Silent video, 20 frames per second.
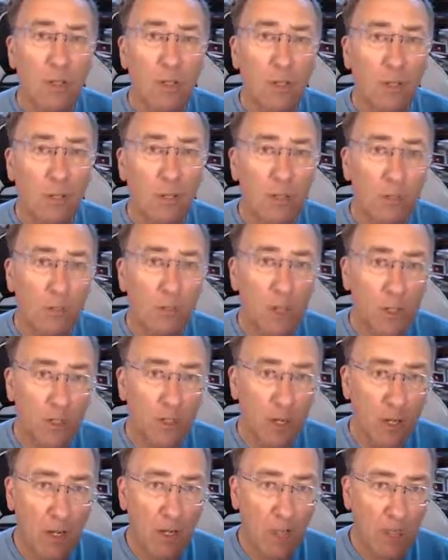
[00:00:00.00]
which
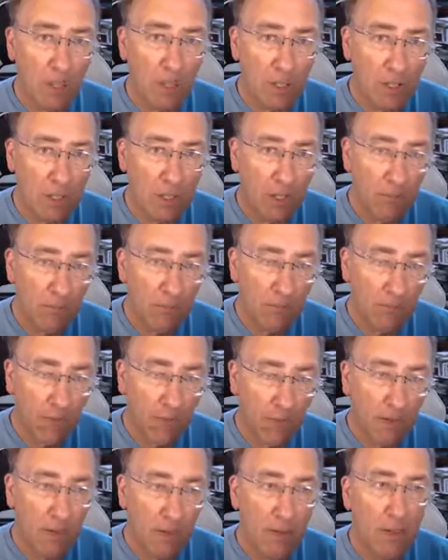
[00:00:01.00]
I was
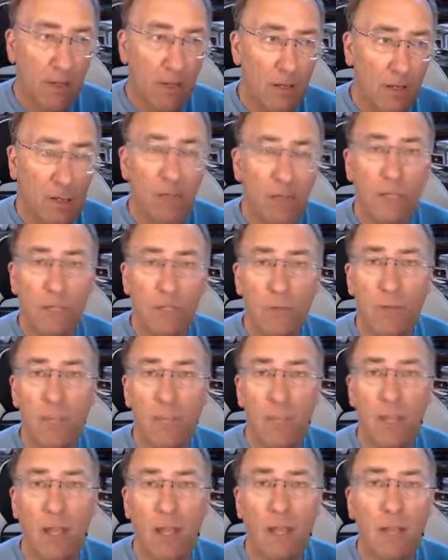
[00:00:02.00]
very lucky to
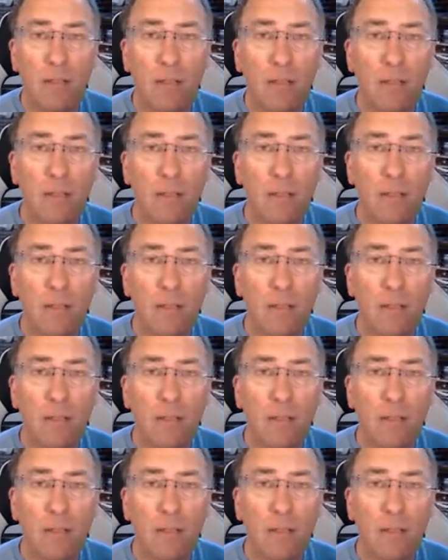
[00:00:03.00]
obtain,